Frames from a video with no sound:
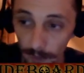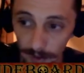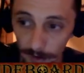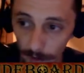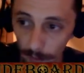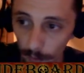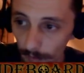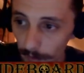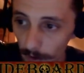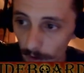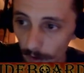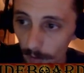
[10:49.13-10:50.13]
do with
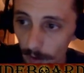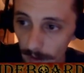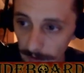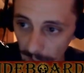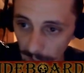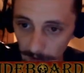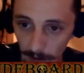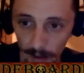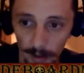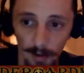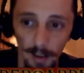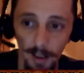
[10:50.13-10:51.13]
Die
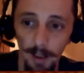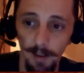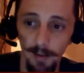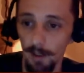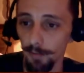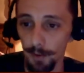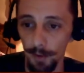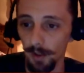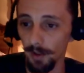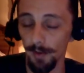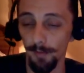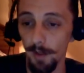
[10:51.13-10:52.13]
Young and a couple
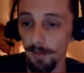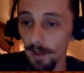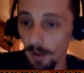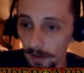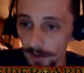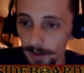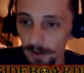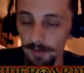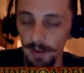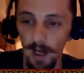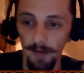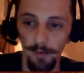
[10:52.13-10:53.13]
triggers from maybe a Glint Sleeve
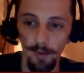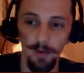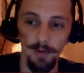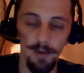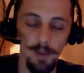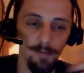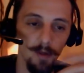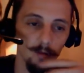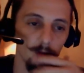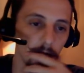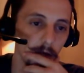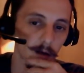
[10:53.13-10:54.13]
Siphoner or something.
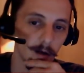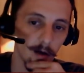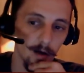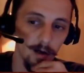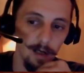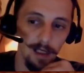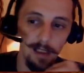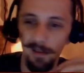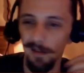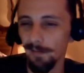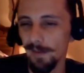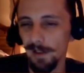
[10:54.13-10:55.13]

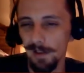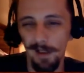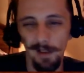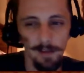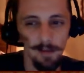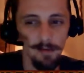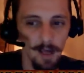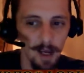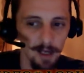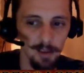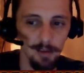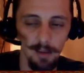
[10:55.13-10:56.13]
Again, this doesn't
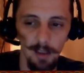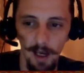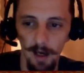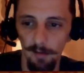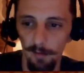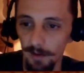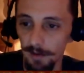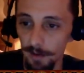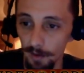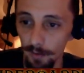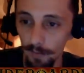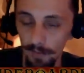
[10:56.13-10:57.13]
actually have a
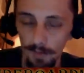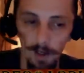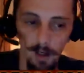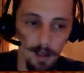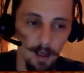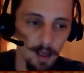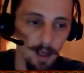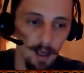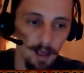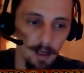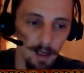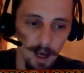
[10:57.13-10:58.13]
tune,
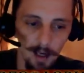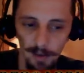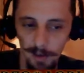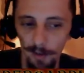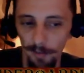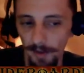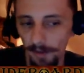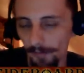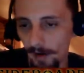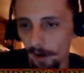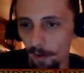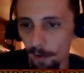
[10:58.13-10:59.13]
and I assume that the
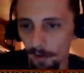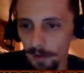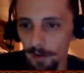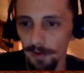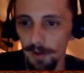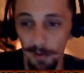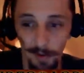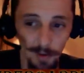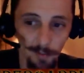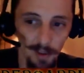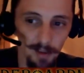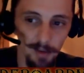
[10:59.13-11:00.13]
Foul Orchards used to
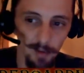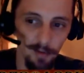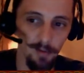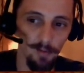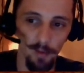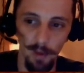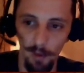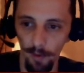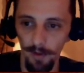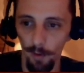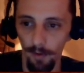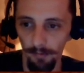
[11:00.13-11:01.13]
be a tune when they were